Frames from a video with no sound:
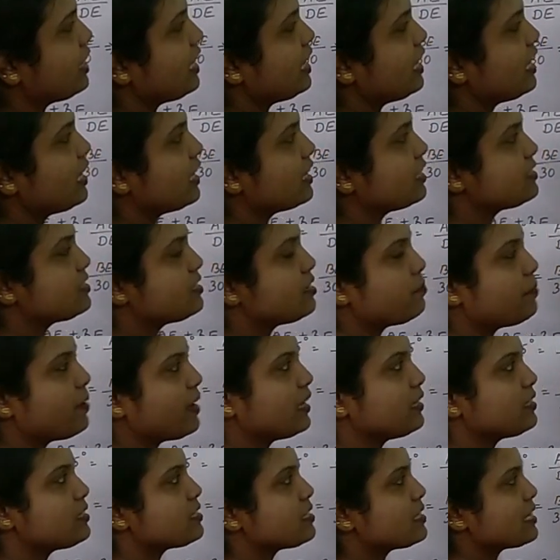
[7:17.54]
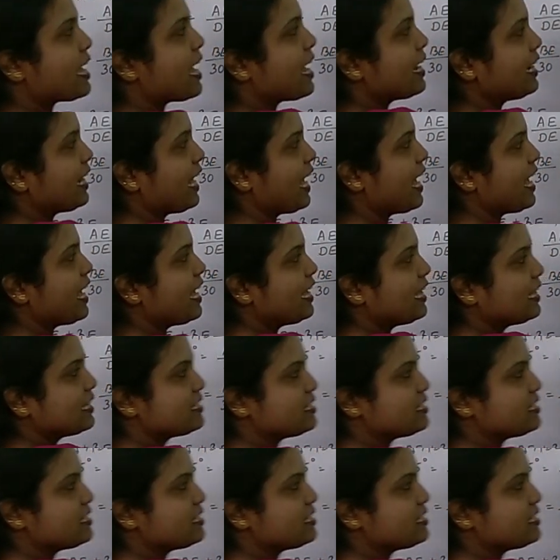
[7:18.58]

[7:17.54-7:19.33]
DE is the base and AE